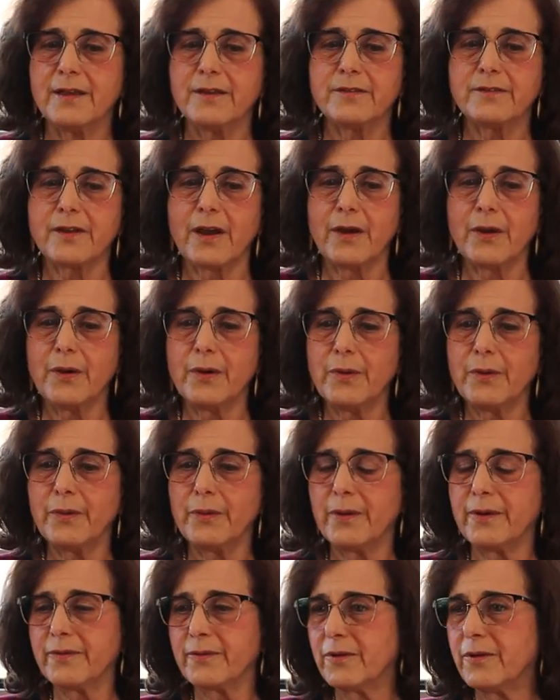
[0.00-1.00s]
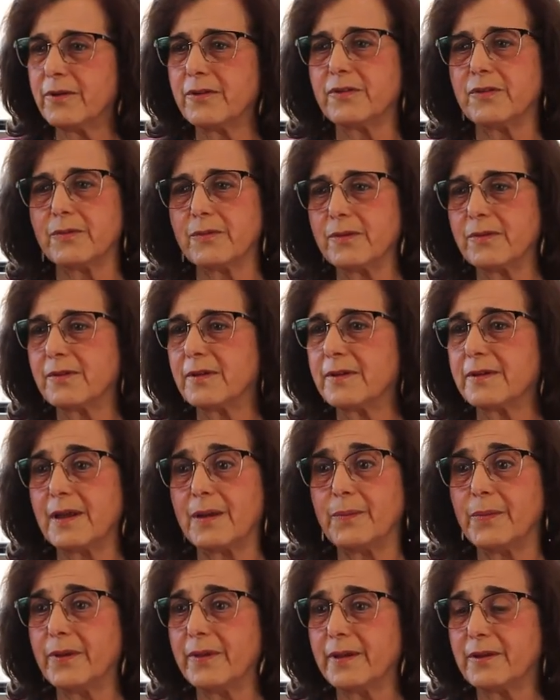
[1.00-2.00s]
So, of course, it was a
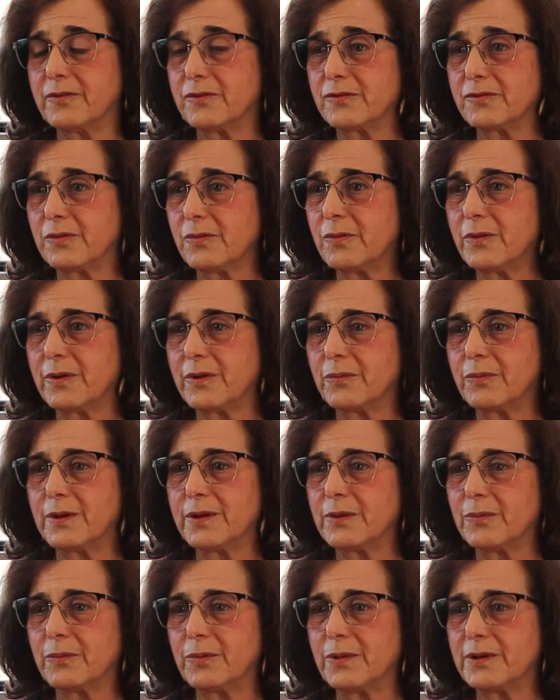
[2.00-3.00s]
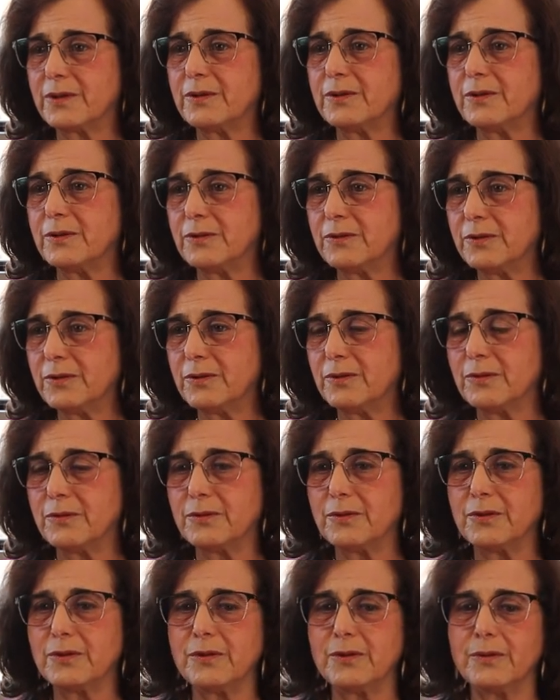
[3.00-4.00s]
double-edged sword. What do you do?
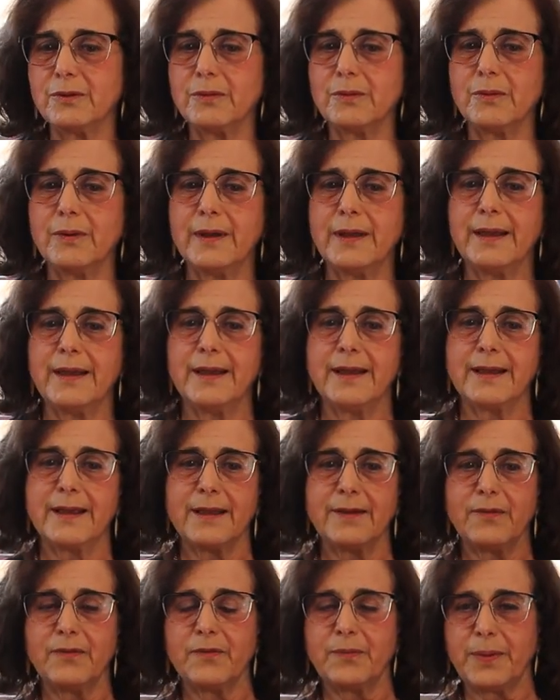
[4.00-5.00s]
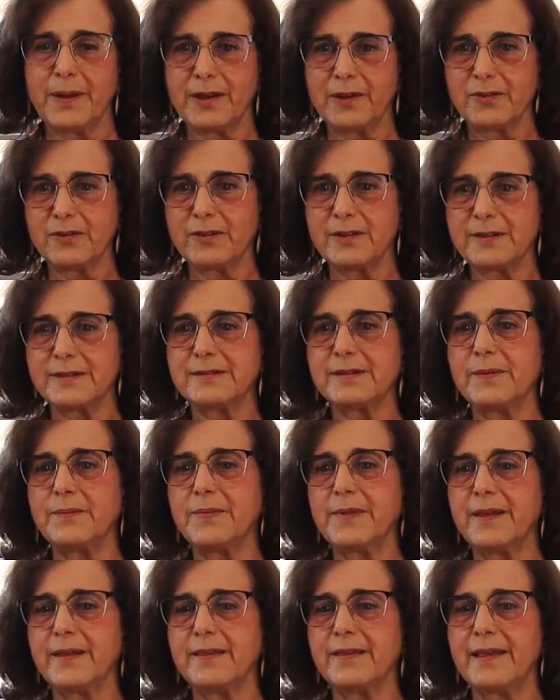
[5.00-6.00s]
Do you give patients
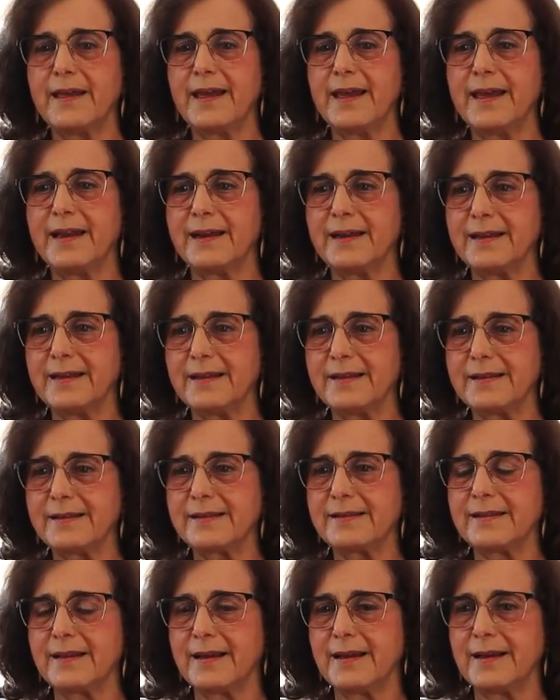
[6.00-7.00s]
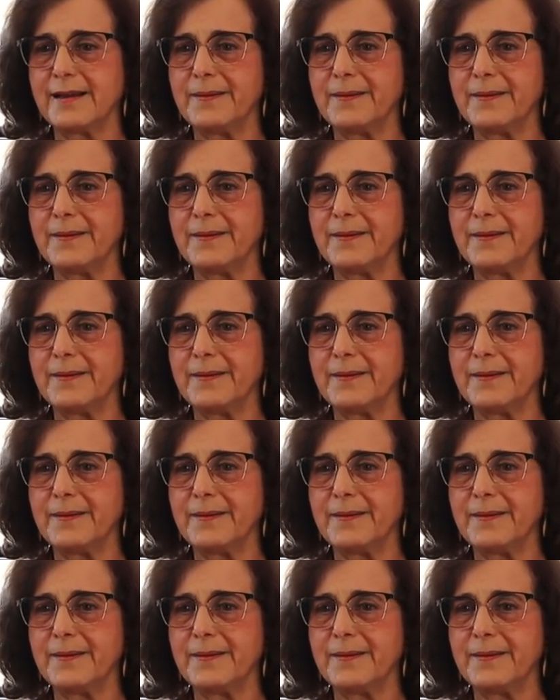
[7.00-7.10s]
something that is